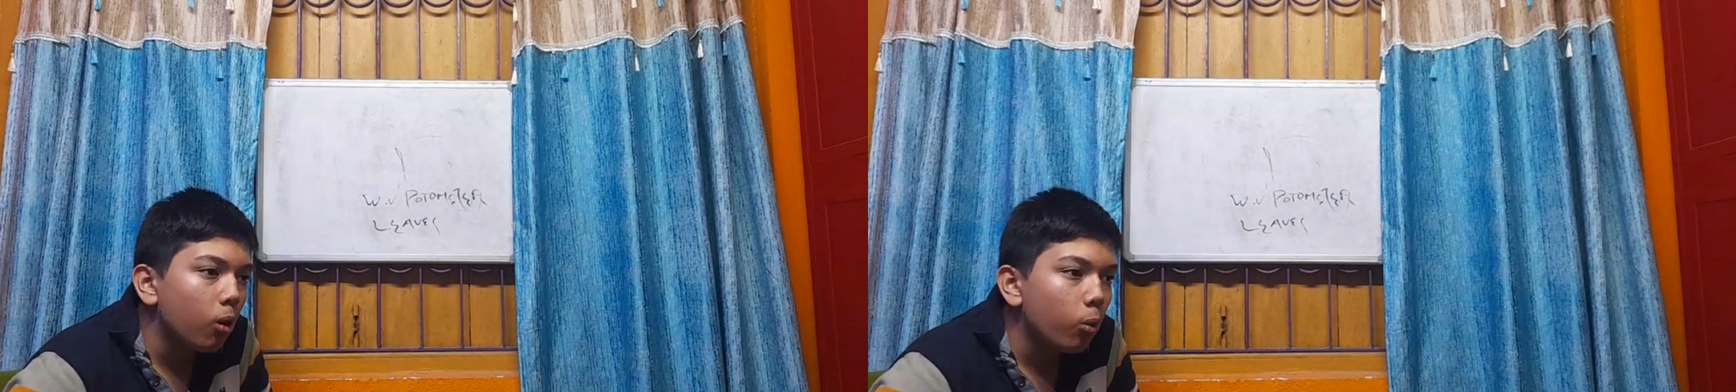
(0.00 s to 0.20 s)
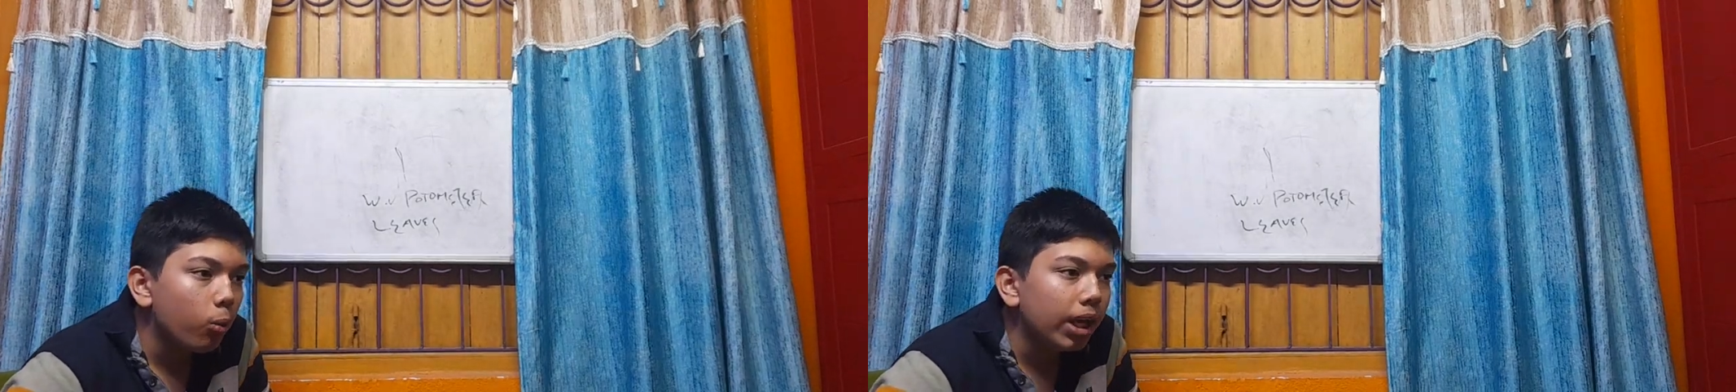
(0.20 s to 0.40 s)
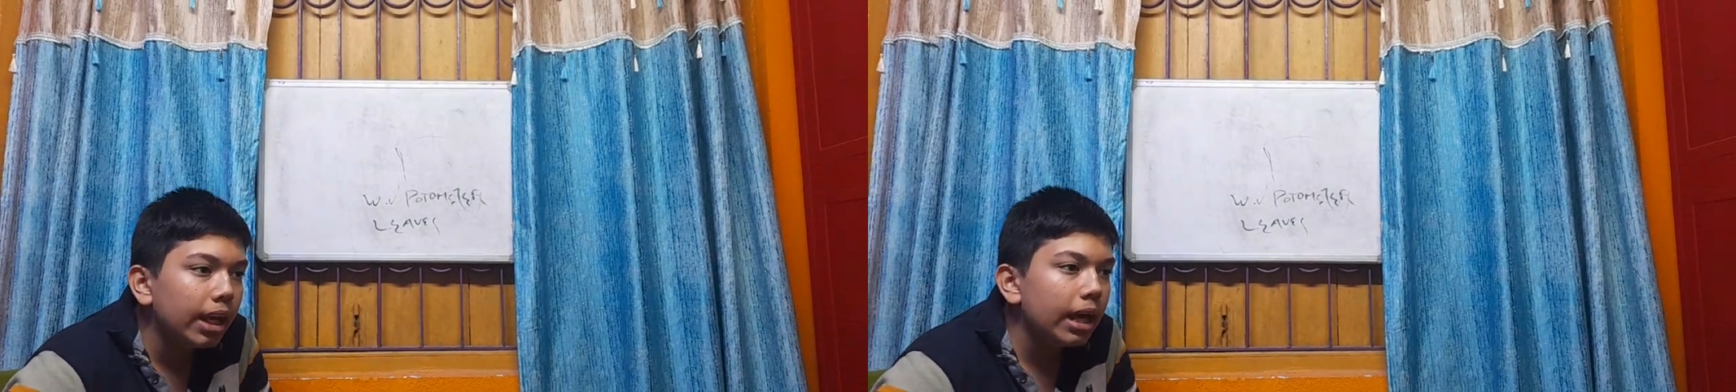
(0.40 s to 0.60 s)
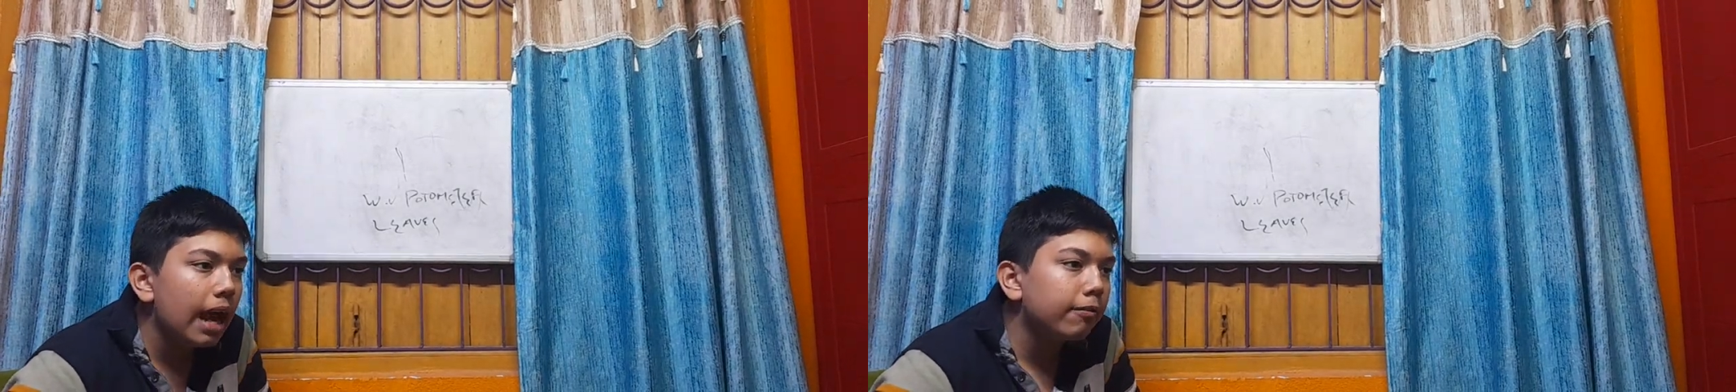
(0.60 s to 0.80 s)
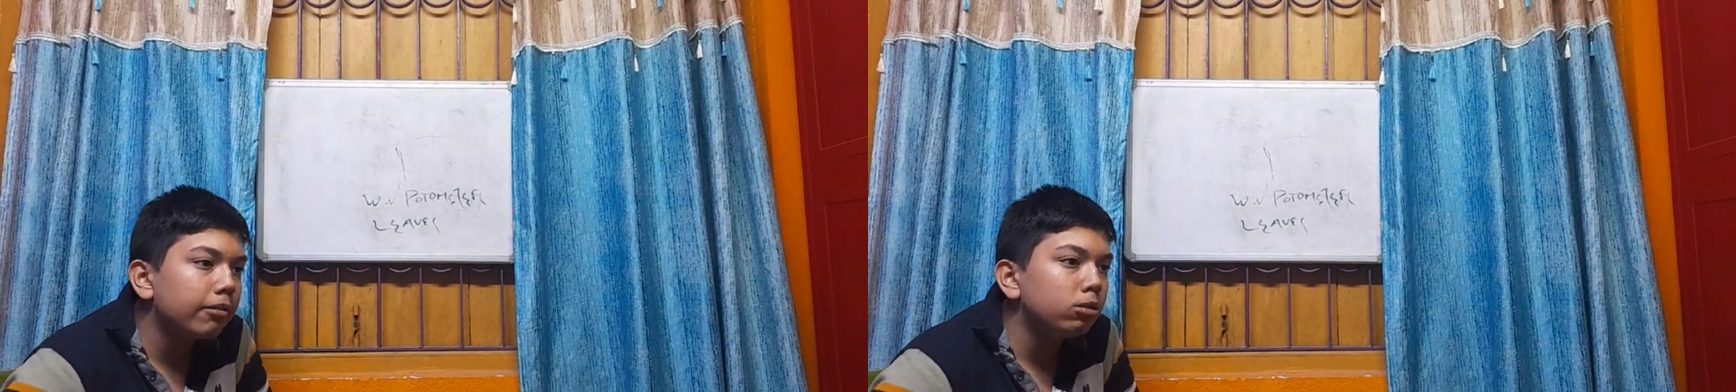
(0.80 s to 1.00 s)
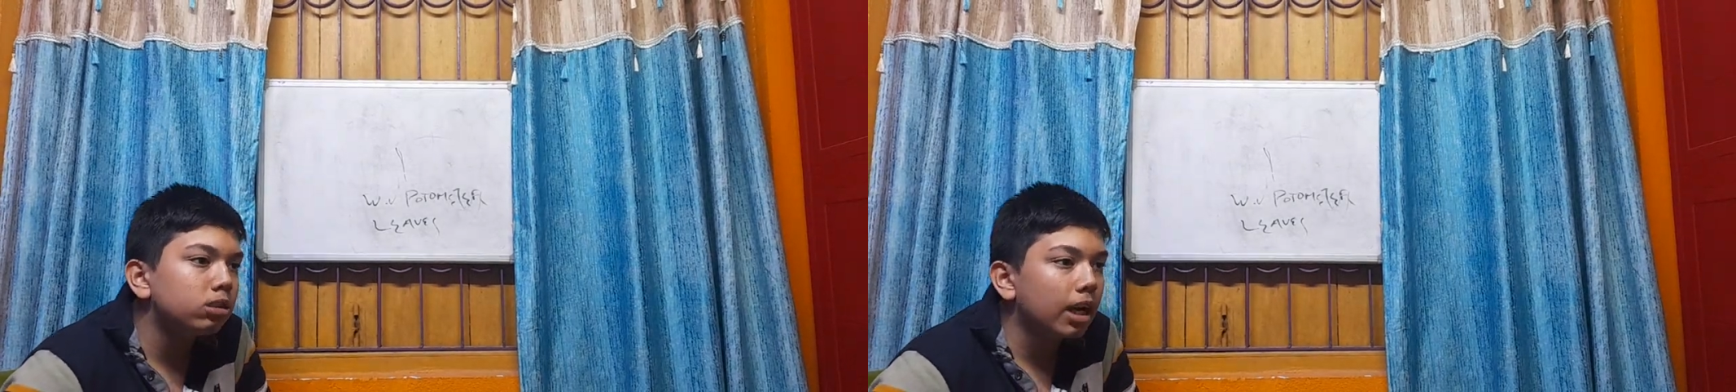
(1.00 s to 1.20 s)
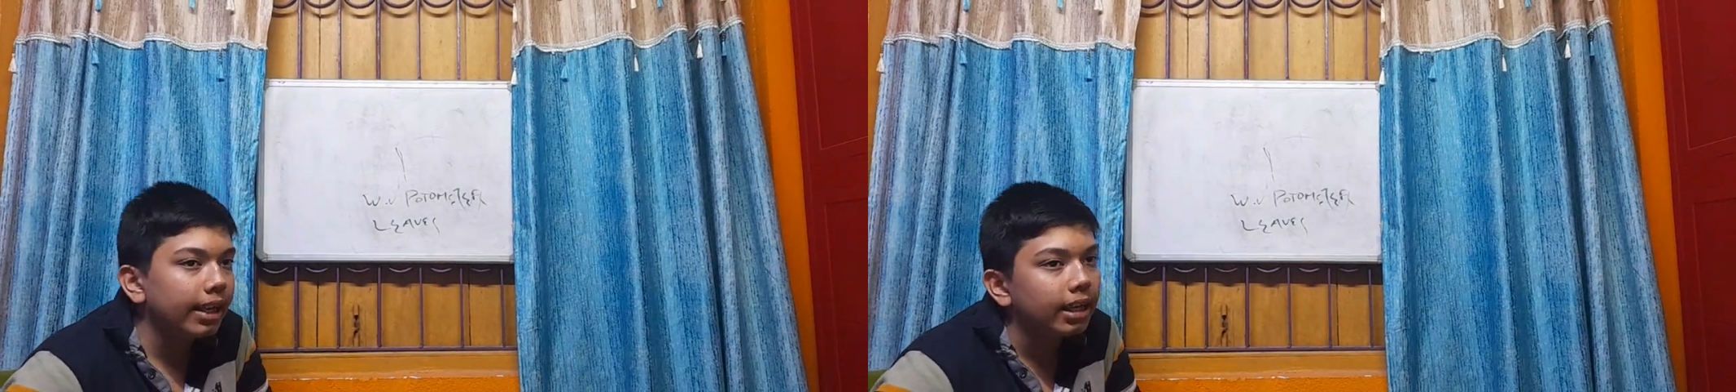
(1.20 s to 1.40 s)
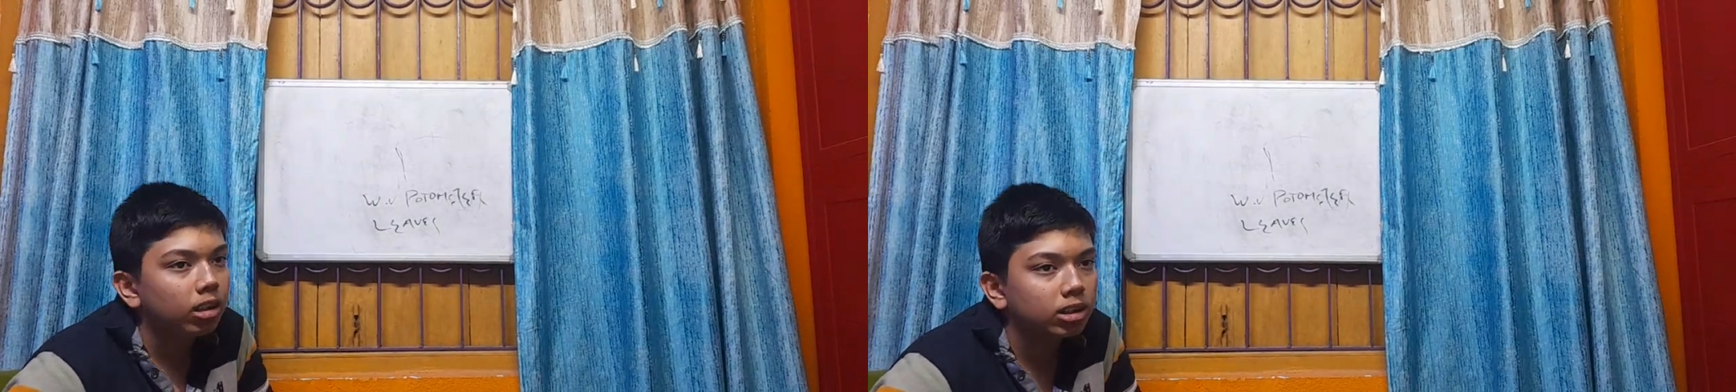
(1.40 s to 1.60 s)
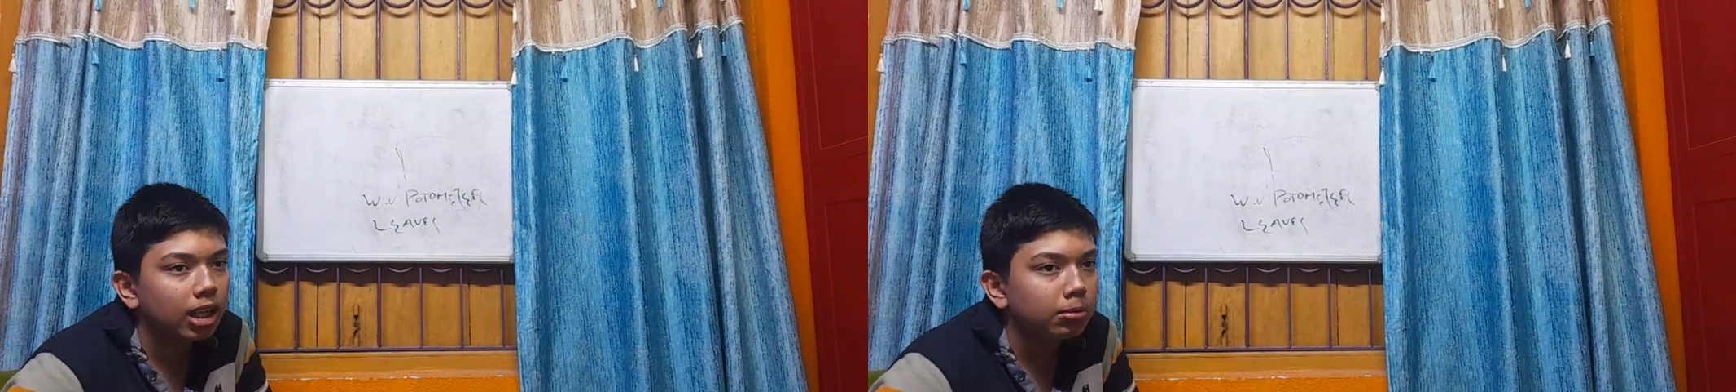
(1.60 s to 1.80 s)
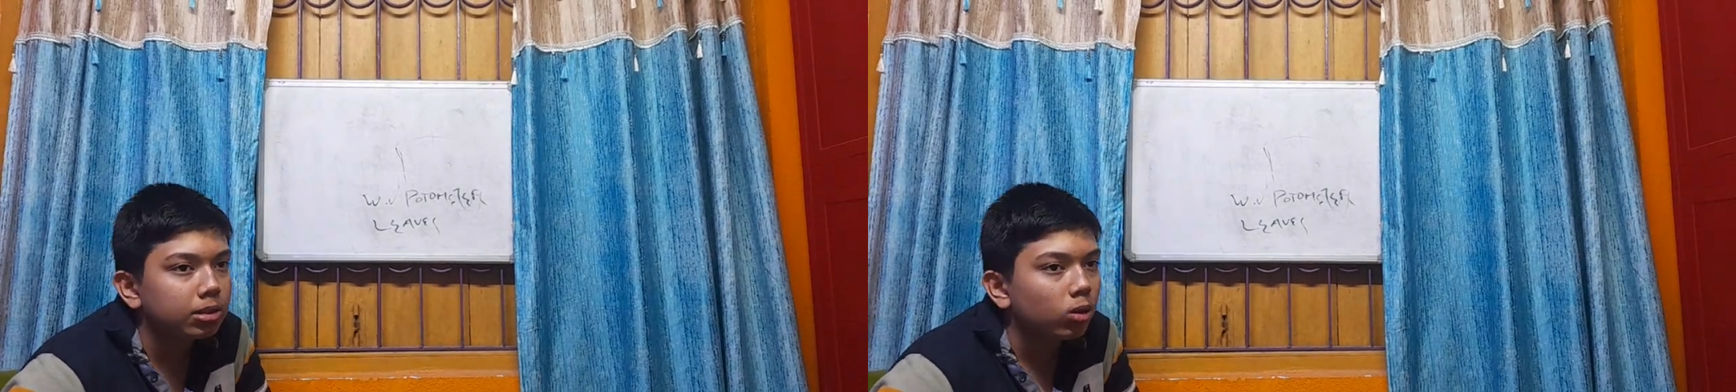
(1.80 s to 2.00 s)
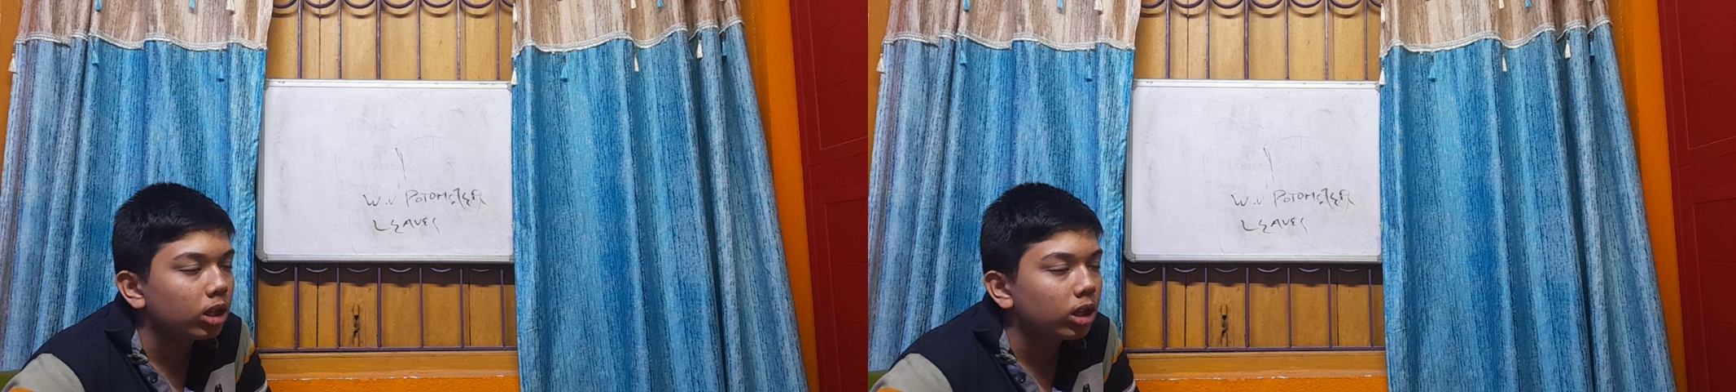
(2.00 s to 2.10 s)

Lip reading: We have to study in our syllabus